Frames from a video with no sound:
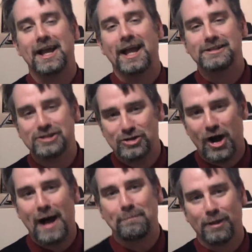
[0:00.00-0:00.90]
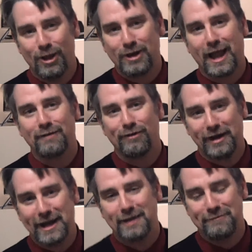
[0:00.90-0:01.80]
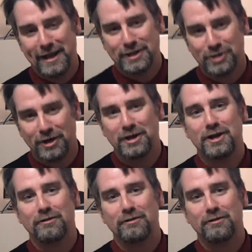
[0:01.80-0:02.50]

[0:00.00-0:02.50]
and stop looking for innovation